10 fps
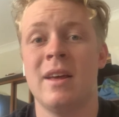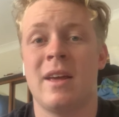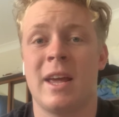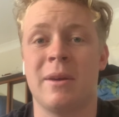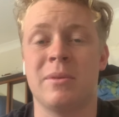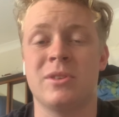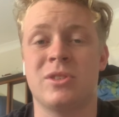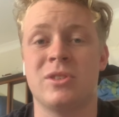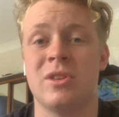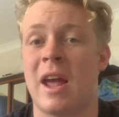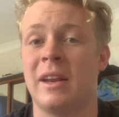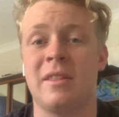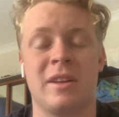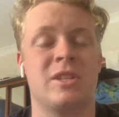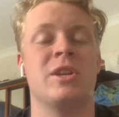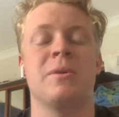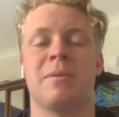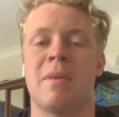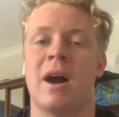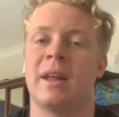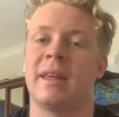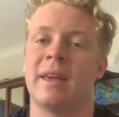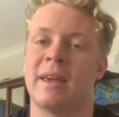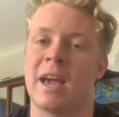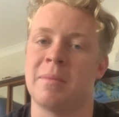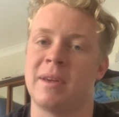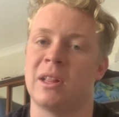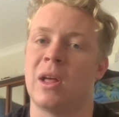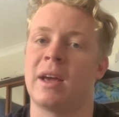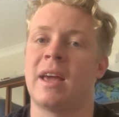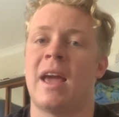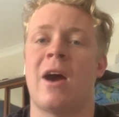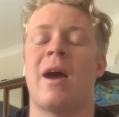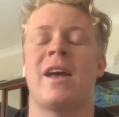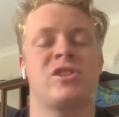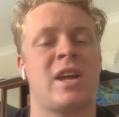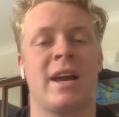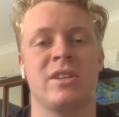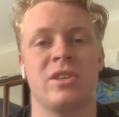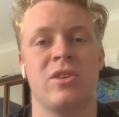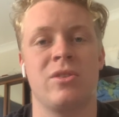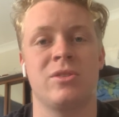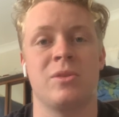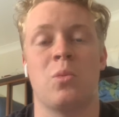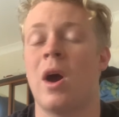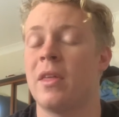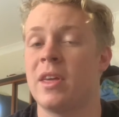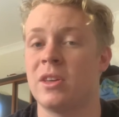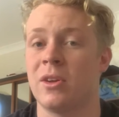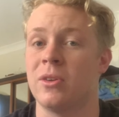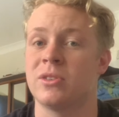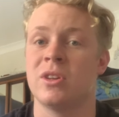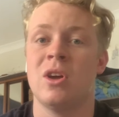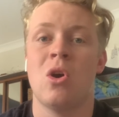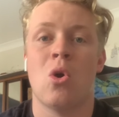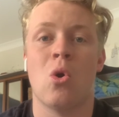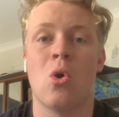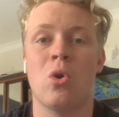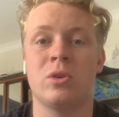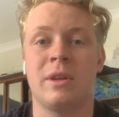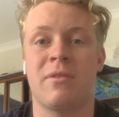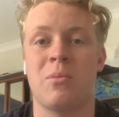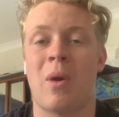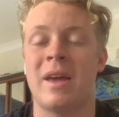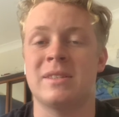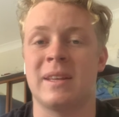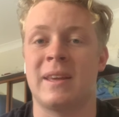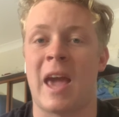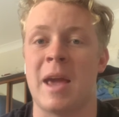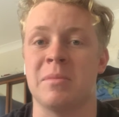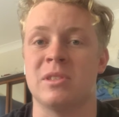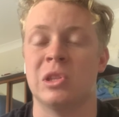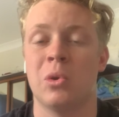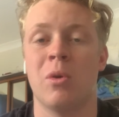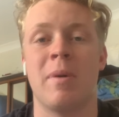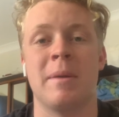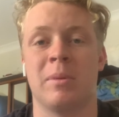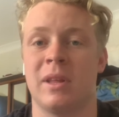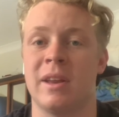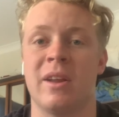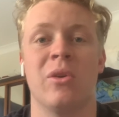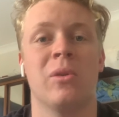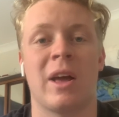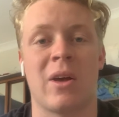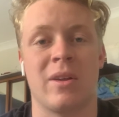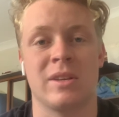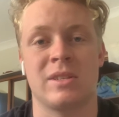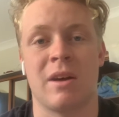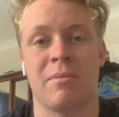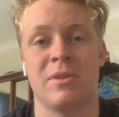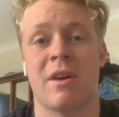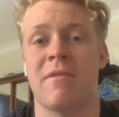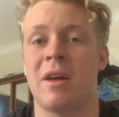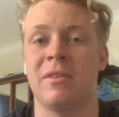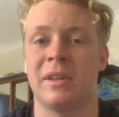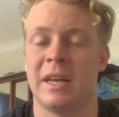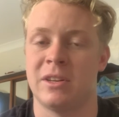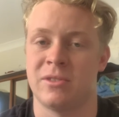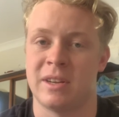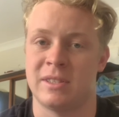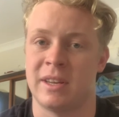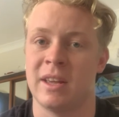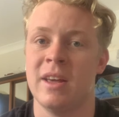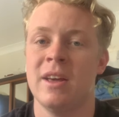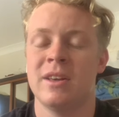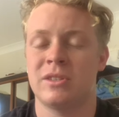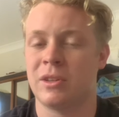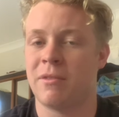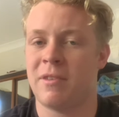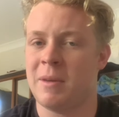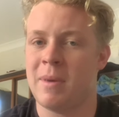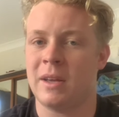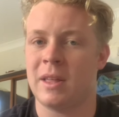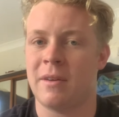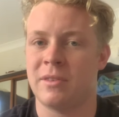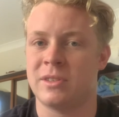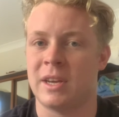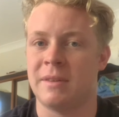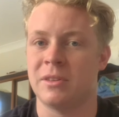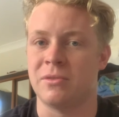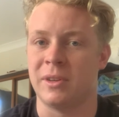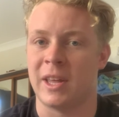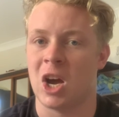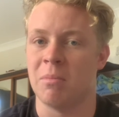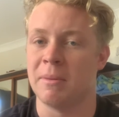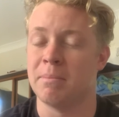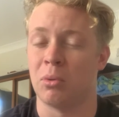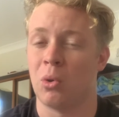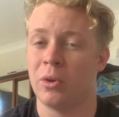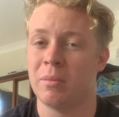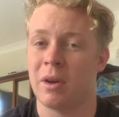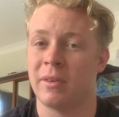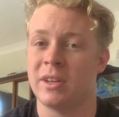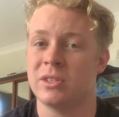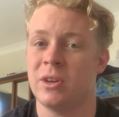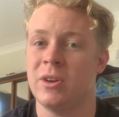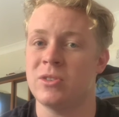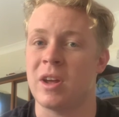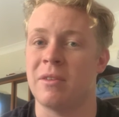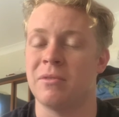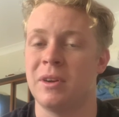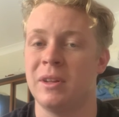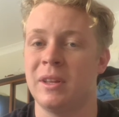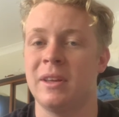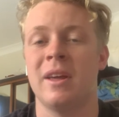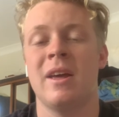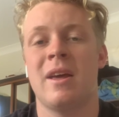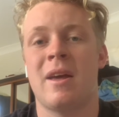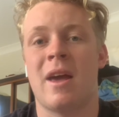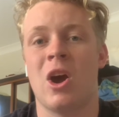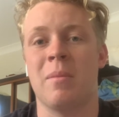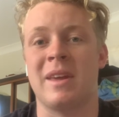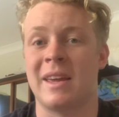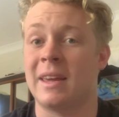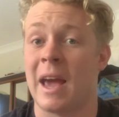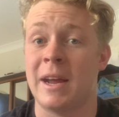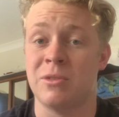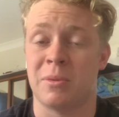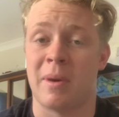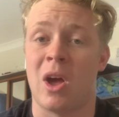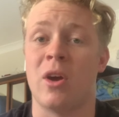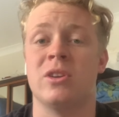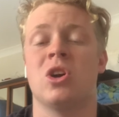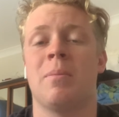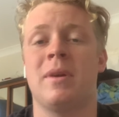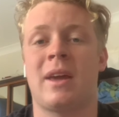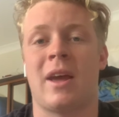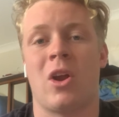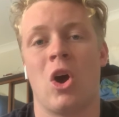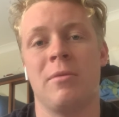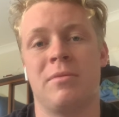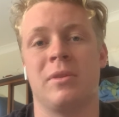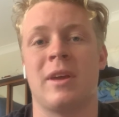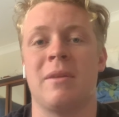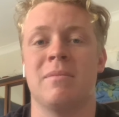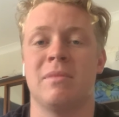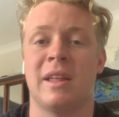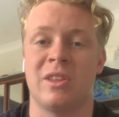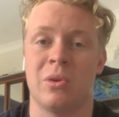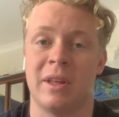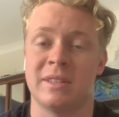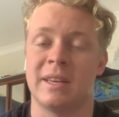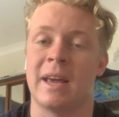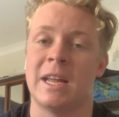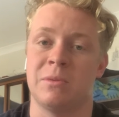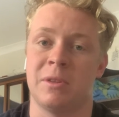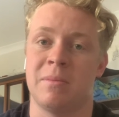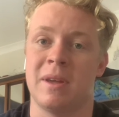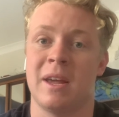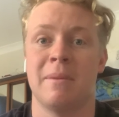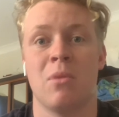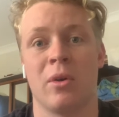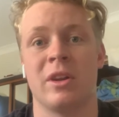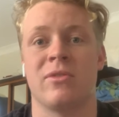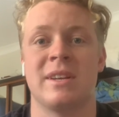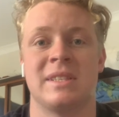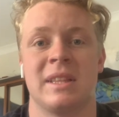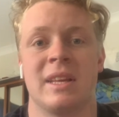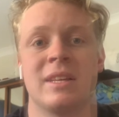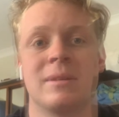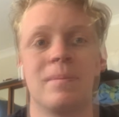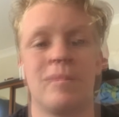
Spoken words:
It was anything to do with marketing in gaming, like how hashtags are used and why they're used, or different ways that games lure people in and all that kind of stuff, which I found really interesting. So the feedback that I've received has really helped me broaden my research and really help me engage with my own topic and hopefully let the audience engage with me in more interesting things.